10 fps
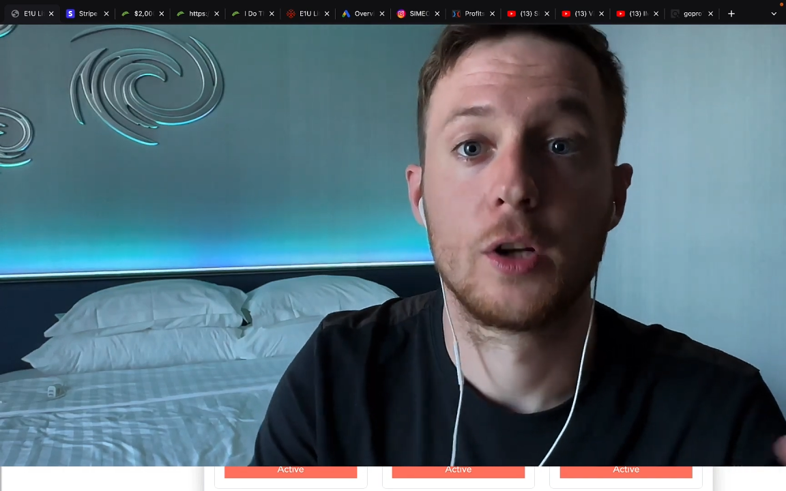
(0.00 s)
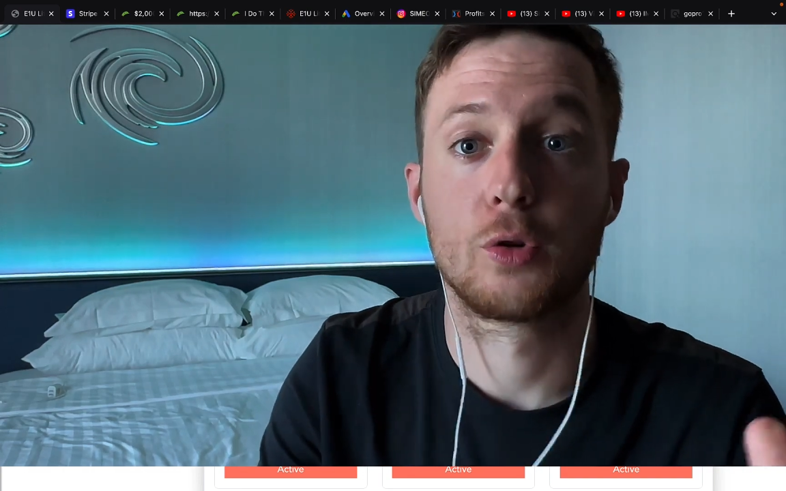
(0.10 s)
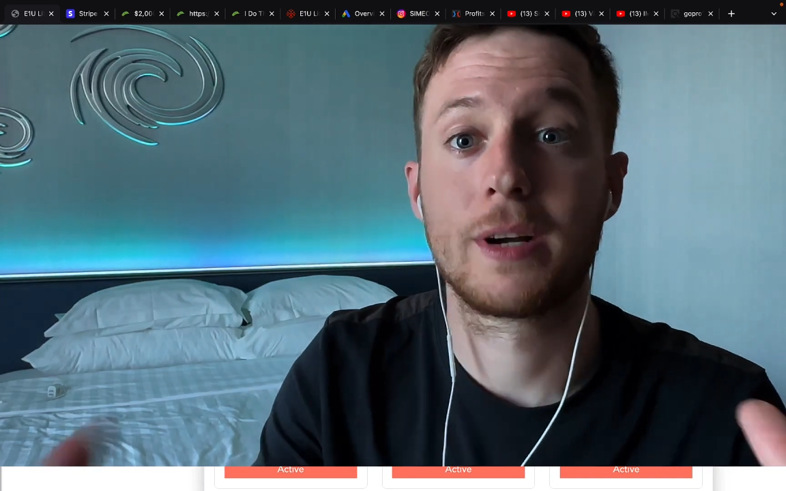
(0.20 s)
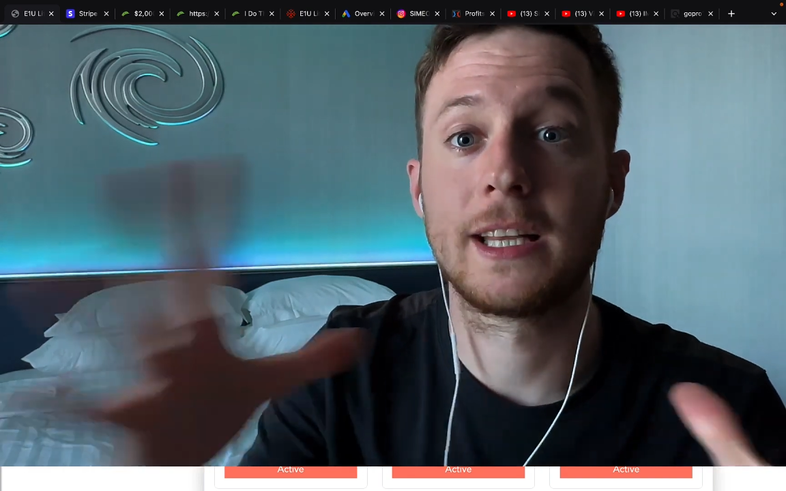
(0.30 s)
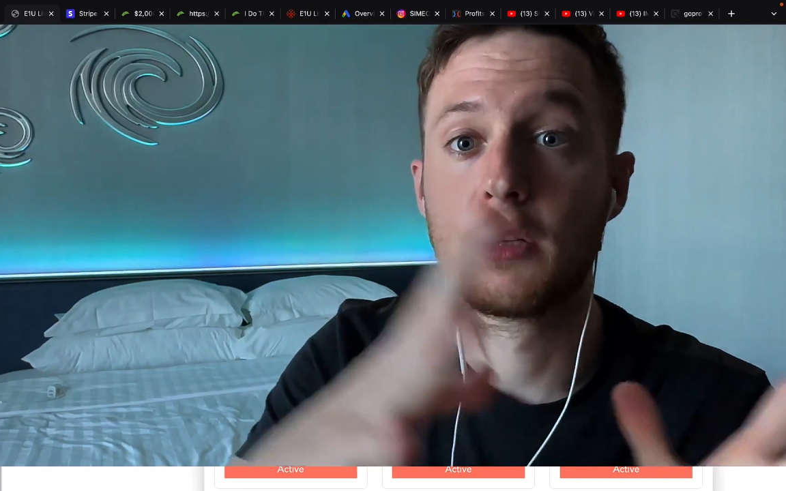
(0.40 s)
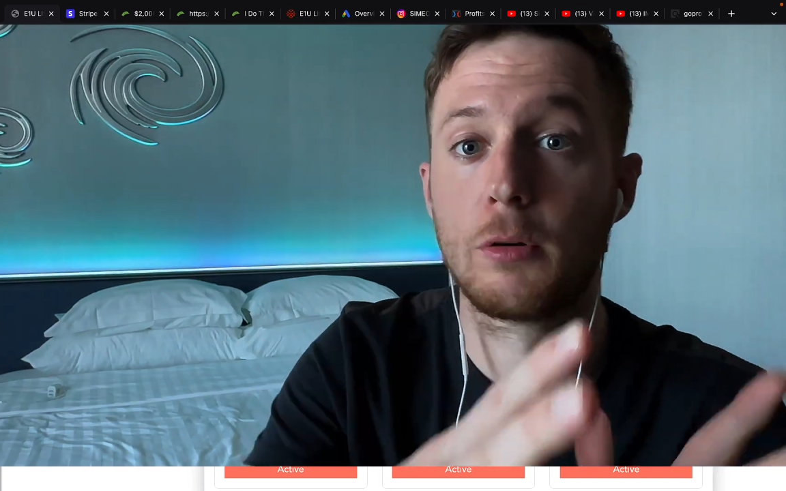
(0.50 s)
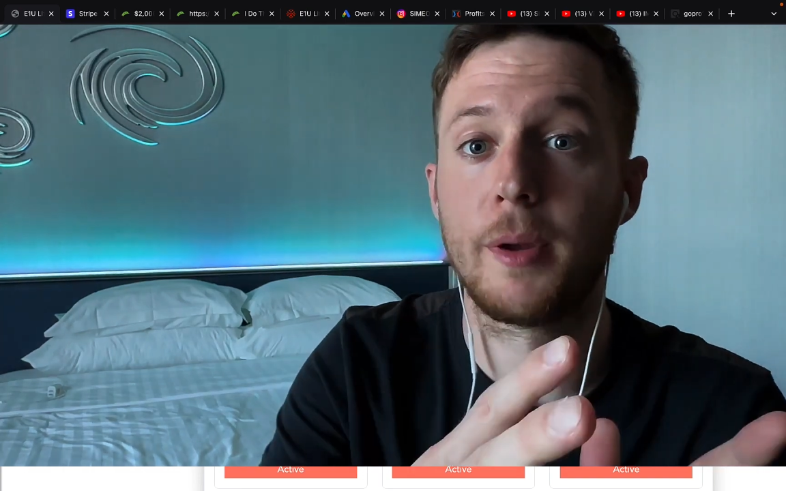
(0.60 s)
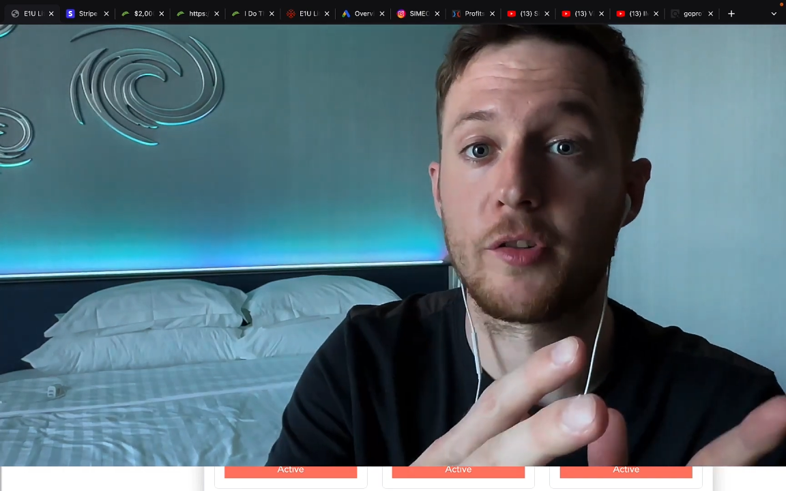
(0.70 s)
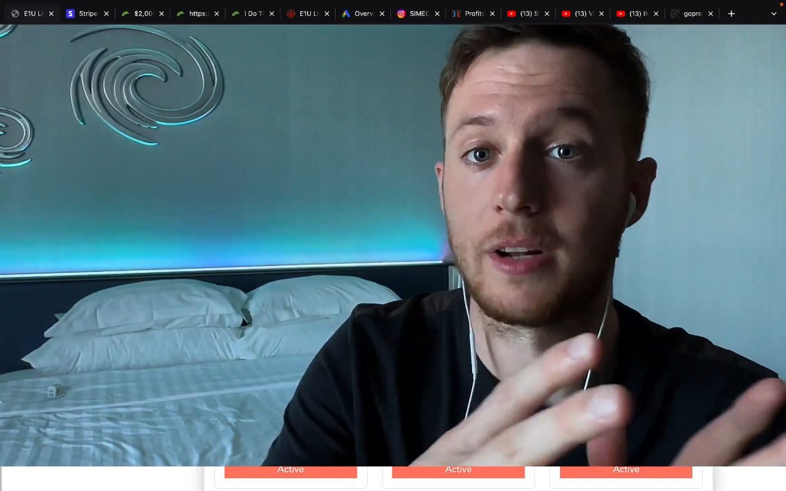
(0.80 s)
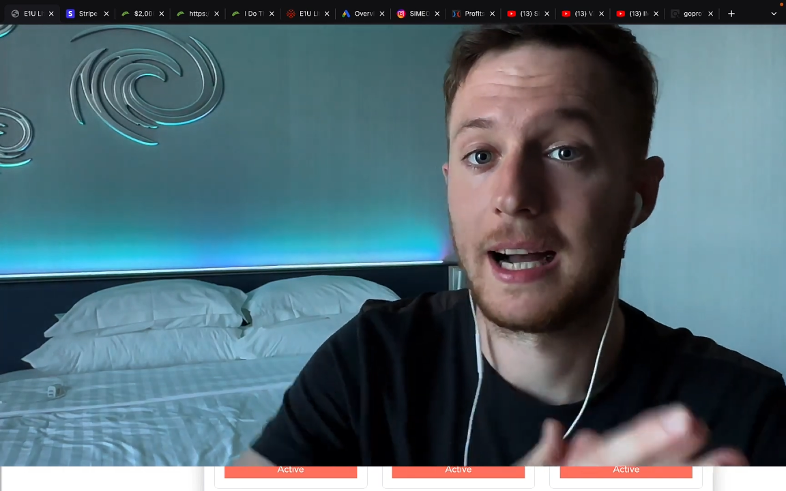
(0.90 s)
to get the
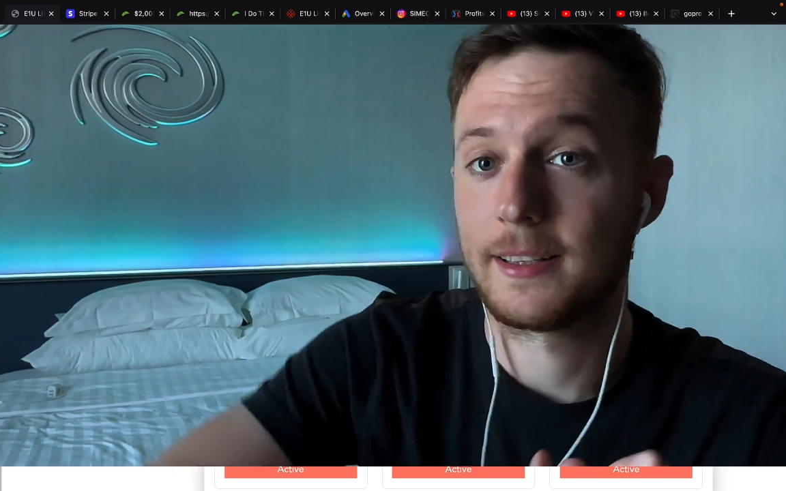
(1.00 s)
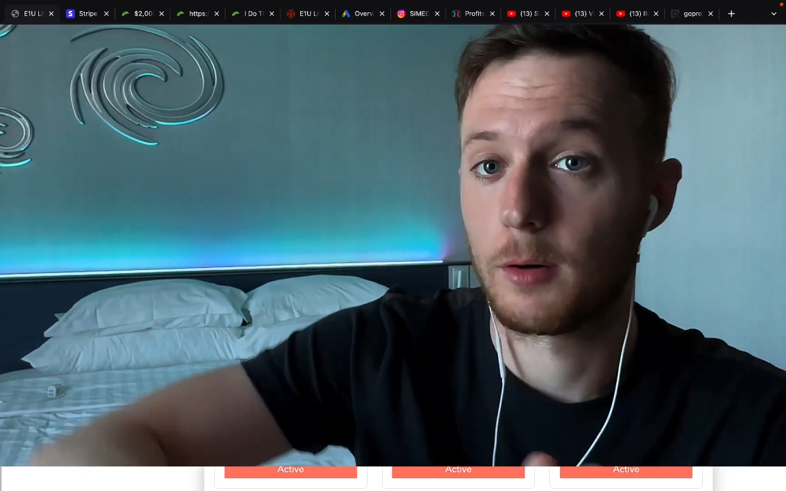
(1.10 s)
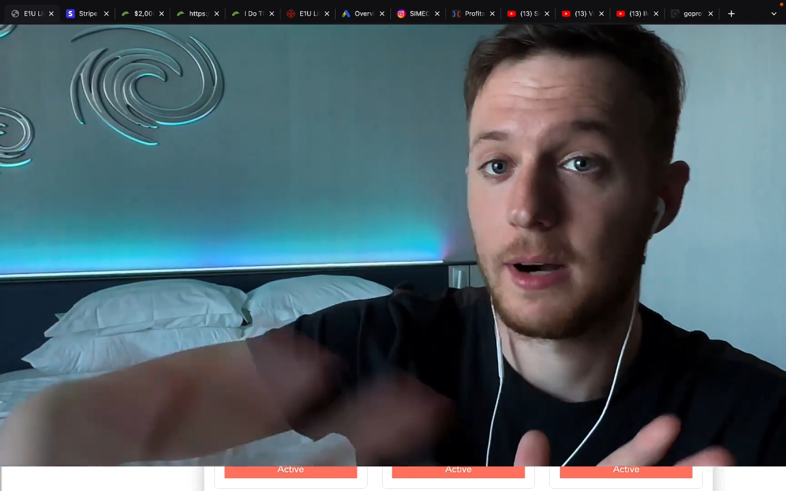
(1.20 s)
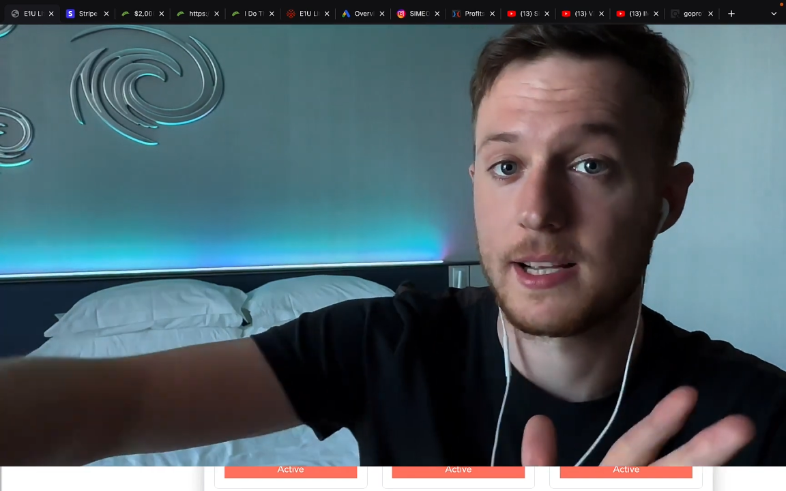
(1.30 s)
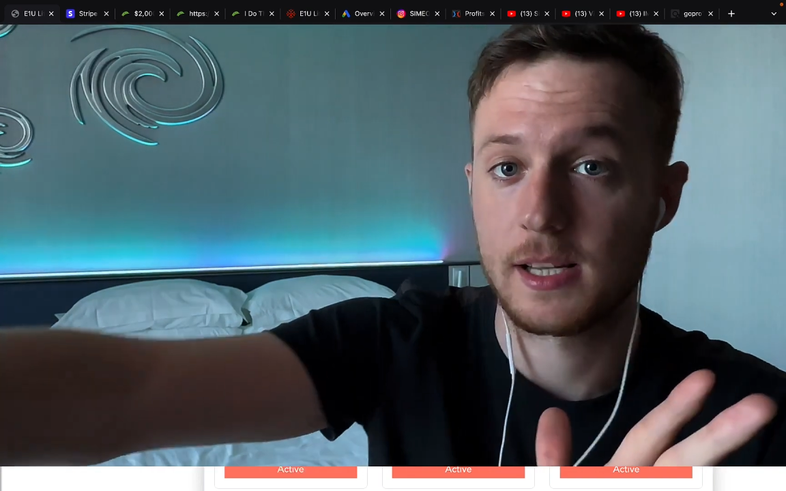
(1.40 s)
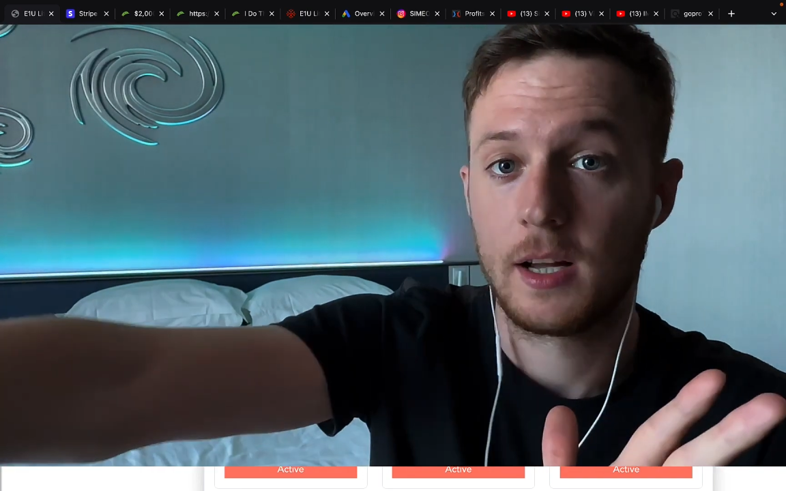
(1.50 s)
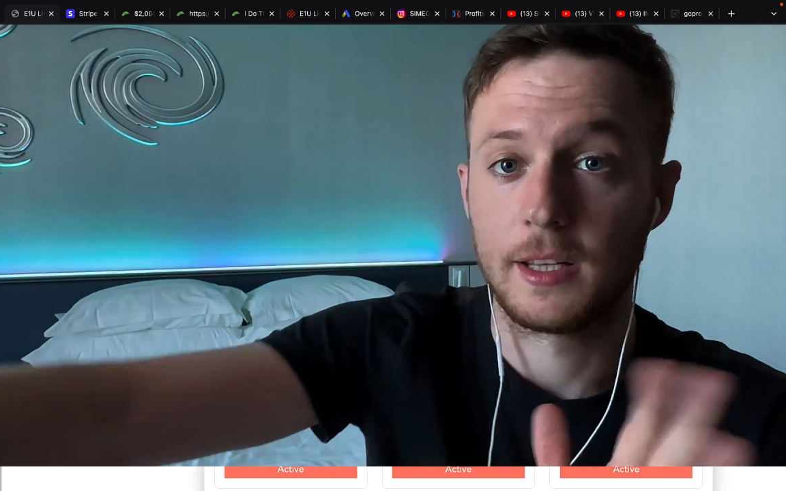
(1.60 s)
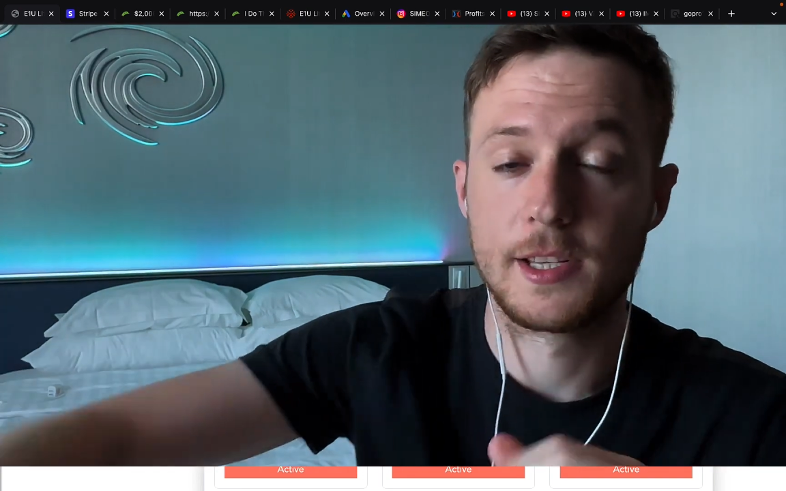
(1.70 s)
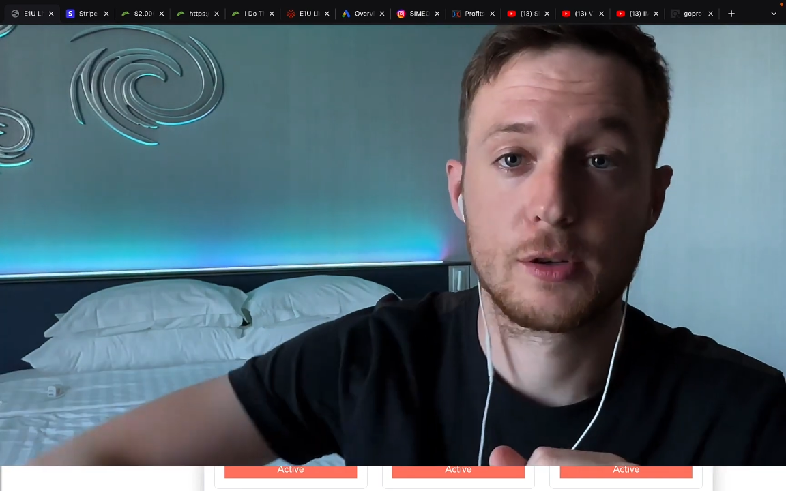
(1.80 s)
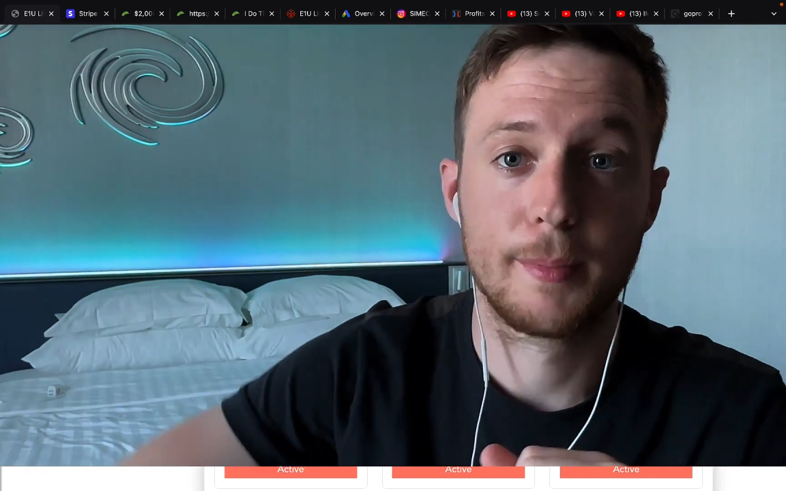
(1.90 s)
commission otherwise
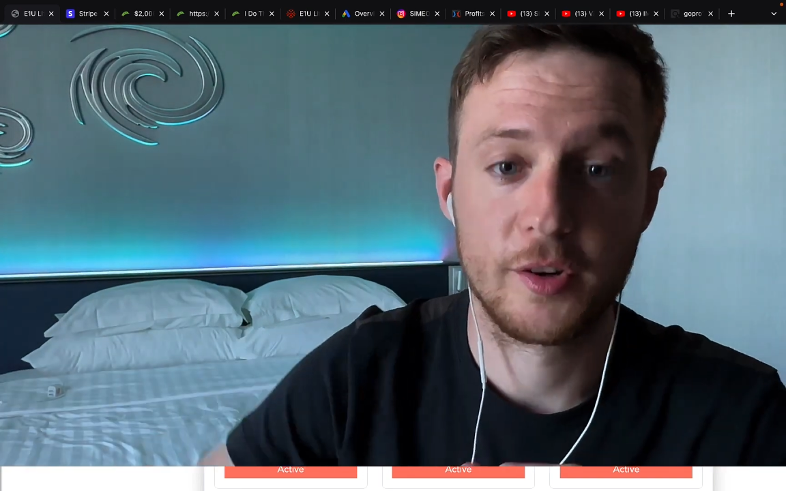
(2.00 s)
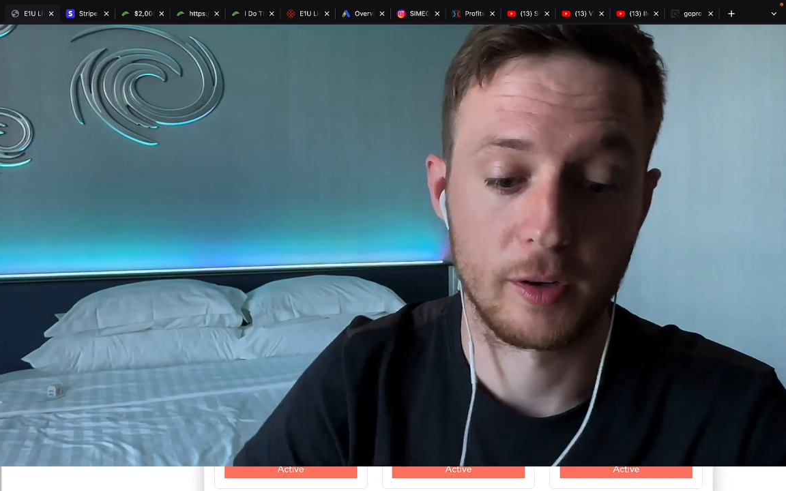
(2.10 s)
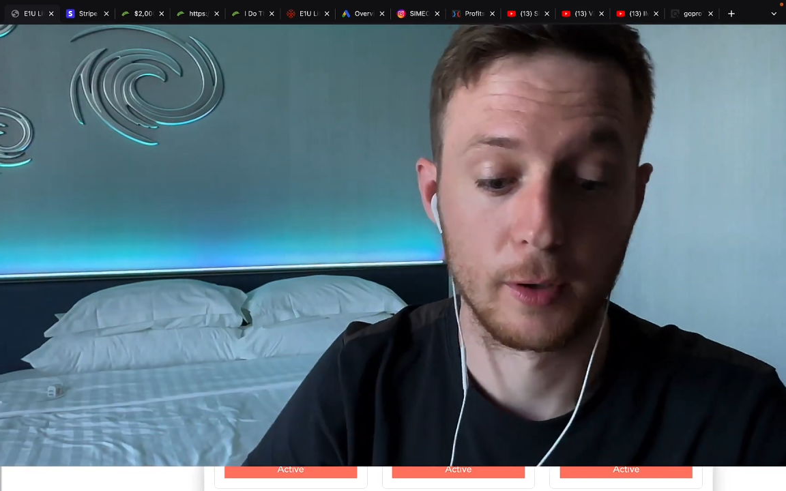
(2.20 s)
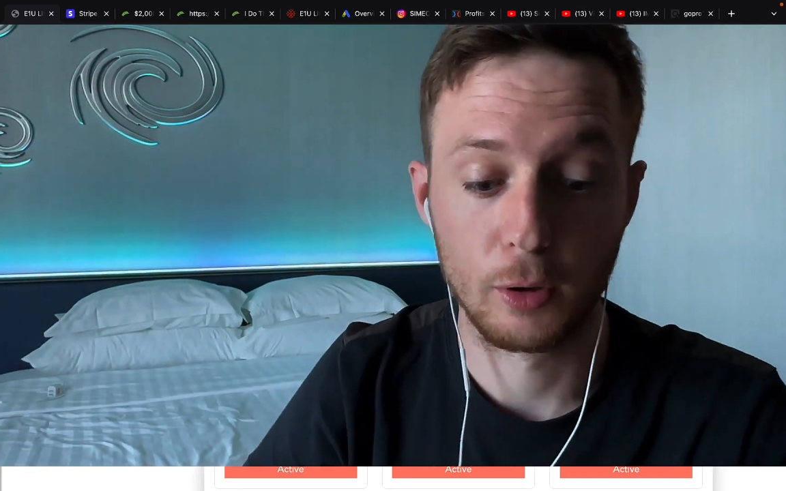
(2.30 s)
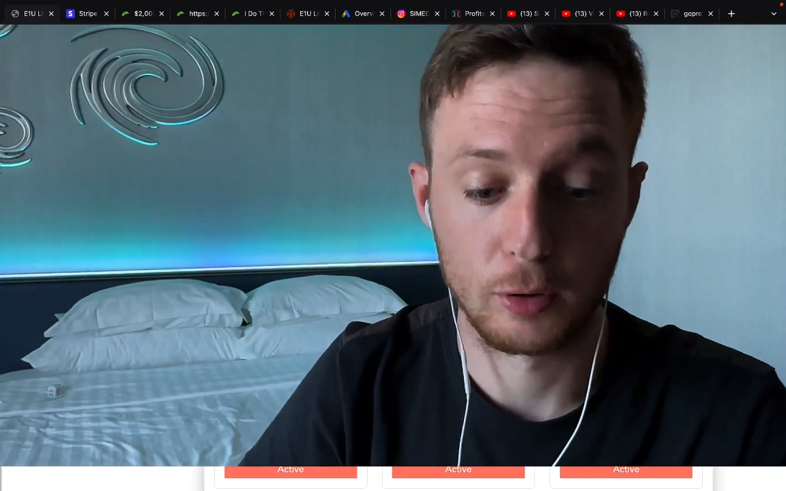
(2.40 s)
this commission will